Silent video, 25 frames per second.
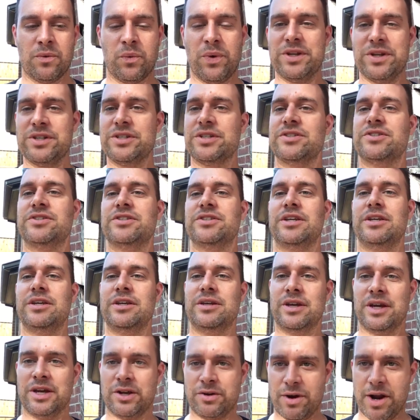went to
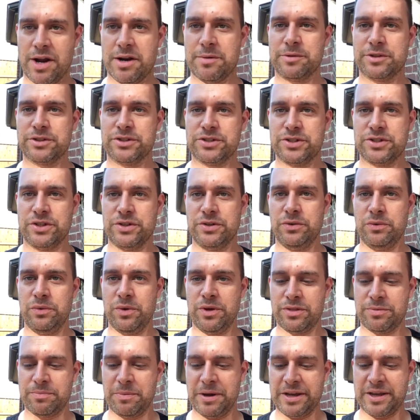see Incredibles 2
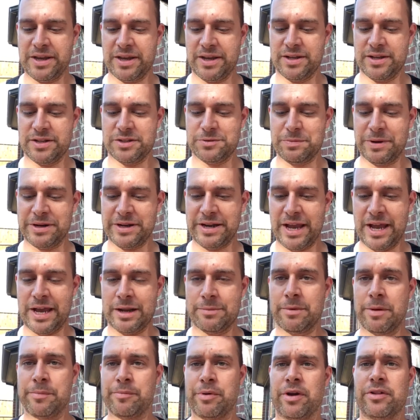with my kids, my
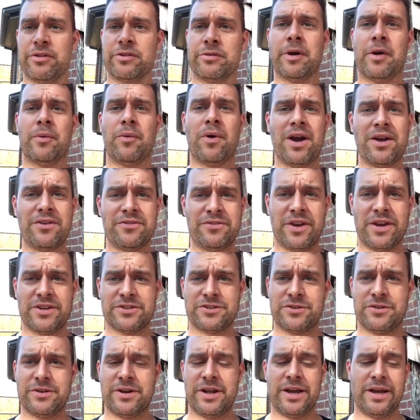dad, my brother, and my wife
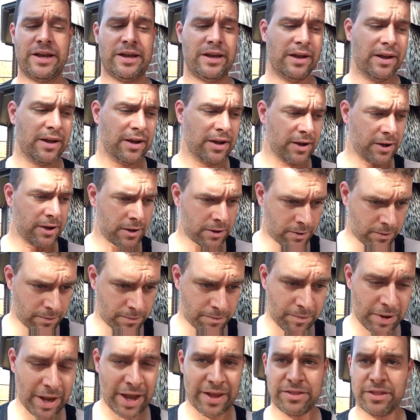yesterday
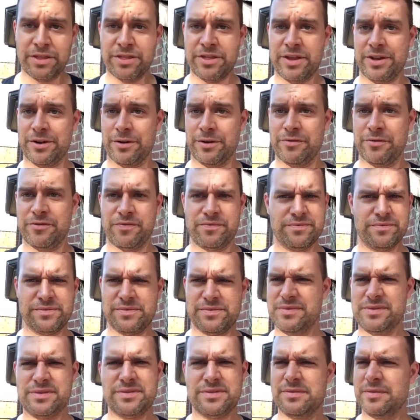at the theater.
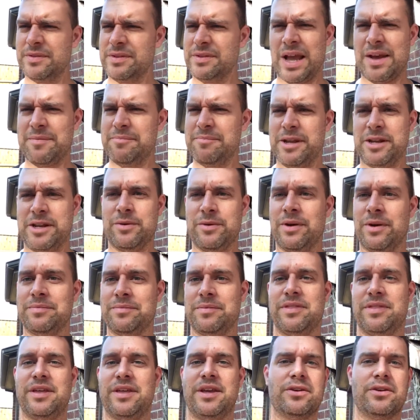I haven't been to a
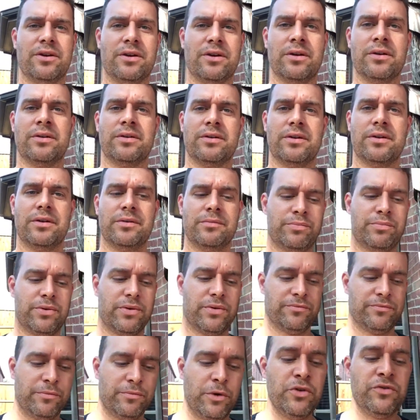theater
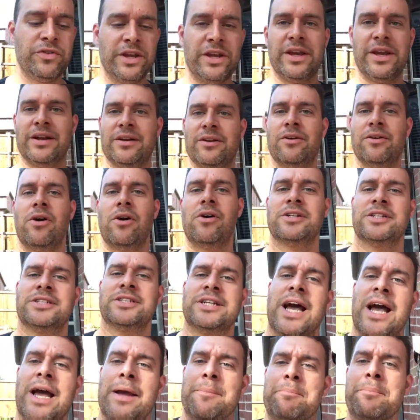movie in a long
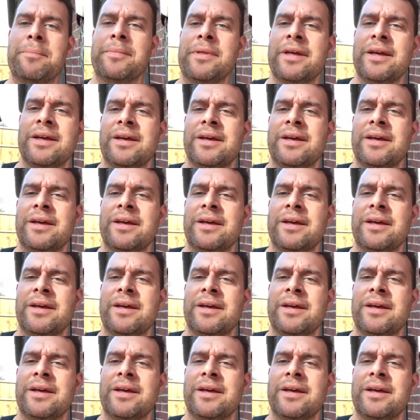time.